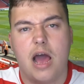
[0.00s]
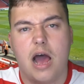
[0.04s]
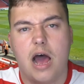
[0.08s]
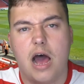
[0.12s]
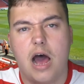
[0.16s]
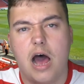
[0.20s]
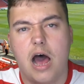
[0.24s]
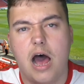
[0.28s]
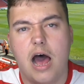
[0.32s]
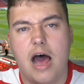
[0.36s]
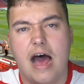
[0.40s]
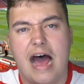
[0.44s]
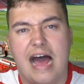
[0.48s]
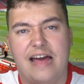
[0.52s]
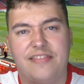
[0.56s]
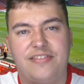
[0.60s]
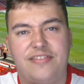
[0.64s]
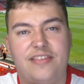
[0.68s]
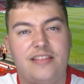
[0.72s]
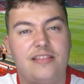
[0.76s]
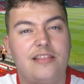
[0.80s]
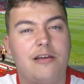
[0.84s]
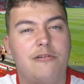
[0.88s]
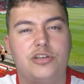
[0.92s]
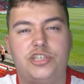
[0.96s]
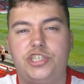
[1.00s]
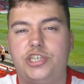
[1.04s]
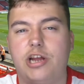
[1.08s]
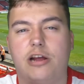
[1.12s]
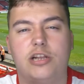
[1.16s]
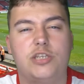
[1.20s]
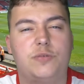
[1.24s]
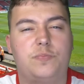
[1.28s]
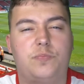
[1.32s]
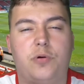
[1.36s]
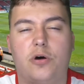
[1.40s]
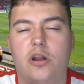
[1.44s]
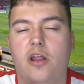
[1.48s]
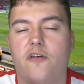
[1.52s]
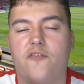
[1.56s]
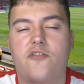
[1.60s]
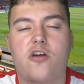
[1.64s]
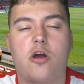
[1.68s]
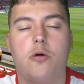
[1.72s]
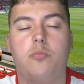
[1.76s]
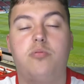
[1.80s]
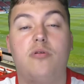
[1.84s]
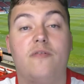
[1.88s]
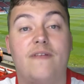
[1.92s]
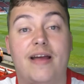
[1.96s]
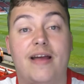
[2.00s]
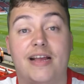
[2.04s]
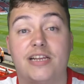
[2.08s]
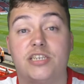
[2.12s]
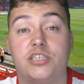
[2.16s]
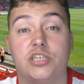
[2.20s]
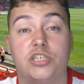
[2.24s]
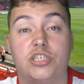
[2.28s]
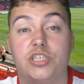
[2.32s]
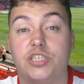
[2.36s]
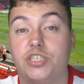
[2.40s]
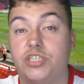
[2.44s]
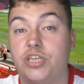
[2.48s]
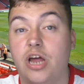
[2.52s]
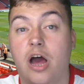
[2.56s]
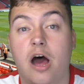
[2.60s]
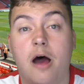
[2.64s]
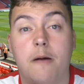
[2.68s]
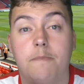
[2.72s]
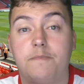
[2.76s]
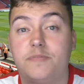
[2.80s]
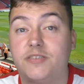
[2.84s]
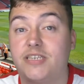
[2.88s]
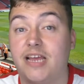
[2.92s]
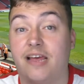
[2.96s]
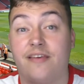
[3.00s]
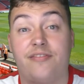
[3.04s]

Uh, I think Lewis Jones pulled off a couple of excellent stops.